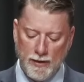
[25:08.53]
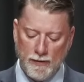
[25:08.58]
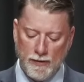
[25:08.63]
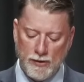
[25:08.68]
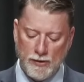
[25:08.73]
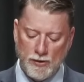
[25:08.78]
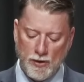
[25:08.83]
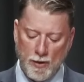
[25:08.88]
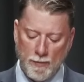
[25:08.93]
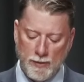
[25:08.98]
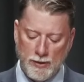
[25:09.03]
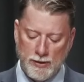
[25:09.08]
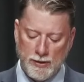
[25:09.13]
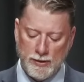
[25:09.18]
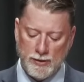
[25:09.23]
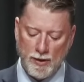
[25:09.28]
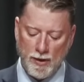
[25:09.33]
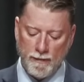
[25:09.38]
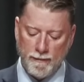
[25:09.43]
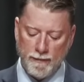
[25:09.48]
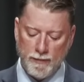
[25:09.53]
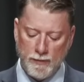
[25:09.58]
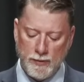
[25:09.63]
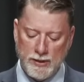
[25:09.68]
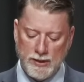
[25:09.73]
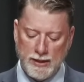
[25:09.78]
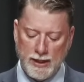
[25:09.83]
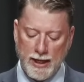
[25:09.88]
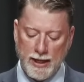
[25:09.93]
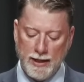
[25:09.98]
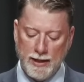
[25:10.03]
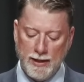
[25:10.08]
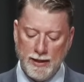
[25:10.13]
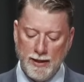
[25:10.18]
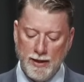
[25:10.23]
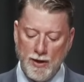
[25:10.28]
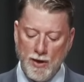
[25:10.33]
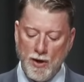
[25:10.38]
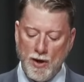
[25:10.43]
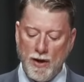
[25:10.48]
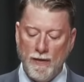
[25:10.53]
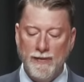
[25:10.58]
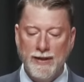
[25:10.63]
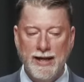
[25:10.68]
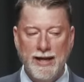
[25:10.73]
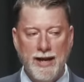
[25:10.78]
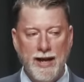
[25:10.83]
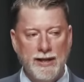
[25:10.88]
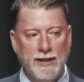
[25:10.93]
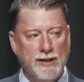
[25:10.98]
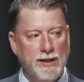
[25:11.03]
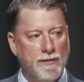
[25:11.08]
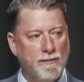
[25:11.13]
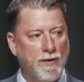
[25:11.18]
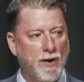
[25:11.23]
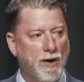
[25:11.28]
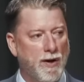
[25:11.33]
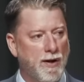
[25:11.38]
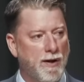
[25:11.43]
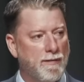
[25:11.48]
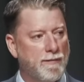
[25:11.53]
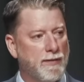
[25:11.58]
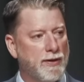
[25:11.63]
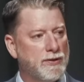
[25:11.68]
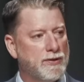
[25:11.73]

The psalmist is often recited on the 9th of Av.